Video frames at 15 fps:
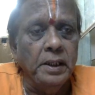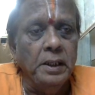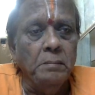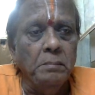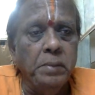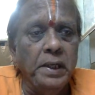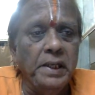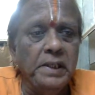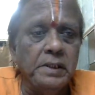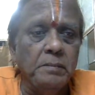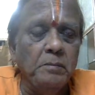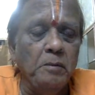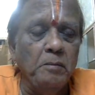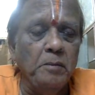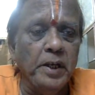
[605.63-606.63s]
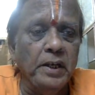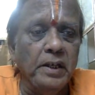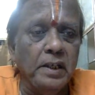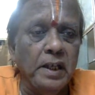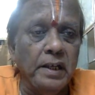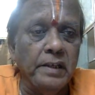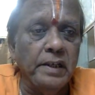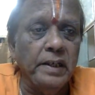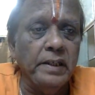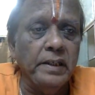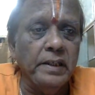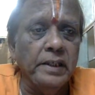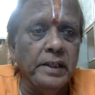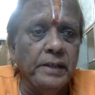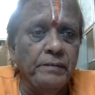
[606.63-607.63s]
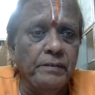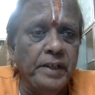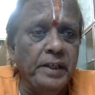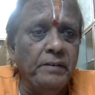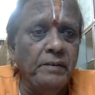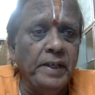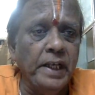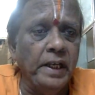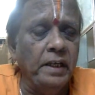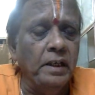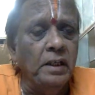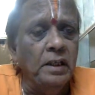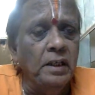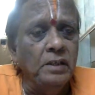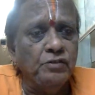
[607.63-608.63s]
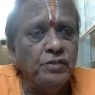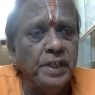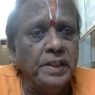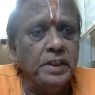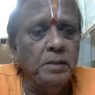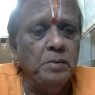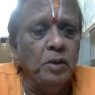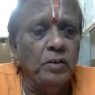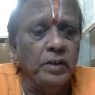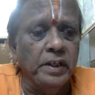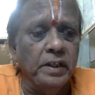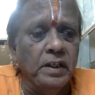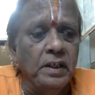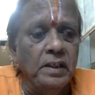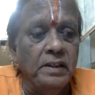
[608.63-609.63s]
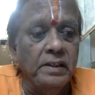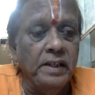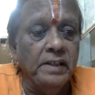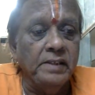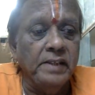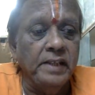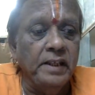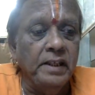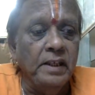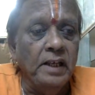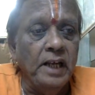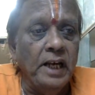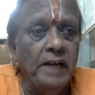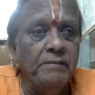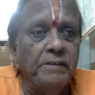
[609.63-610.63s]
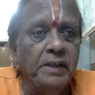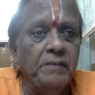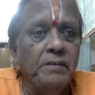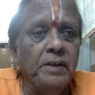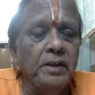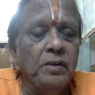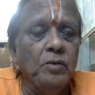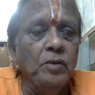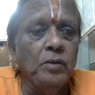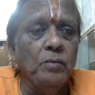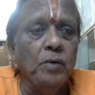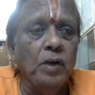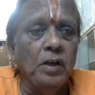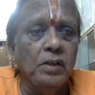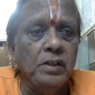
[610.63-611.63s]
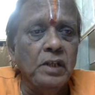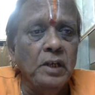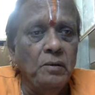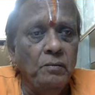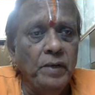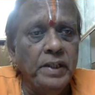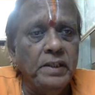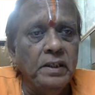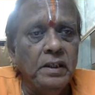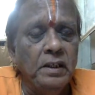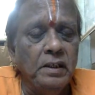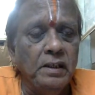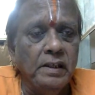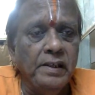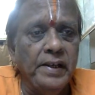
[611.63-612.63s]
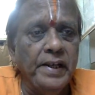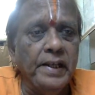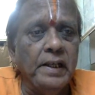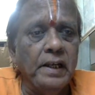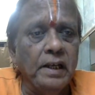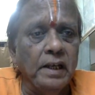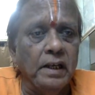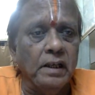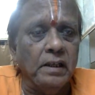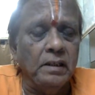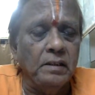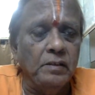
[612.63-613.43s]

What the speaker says: Please remember, in Karnataka, they're very, very strict about it. They say, I've given you the walls with grey color.